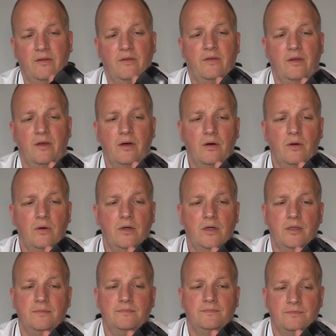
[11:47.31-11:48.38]

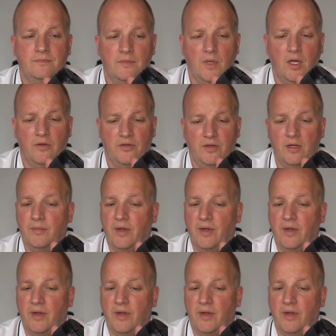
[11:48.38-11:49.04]
So I'll see your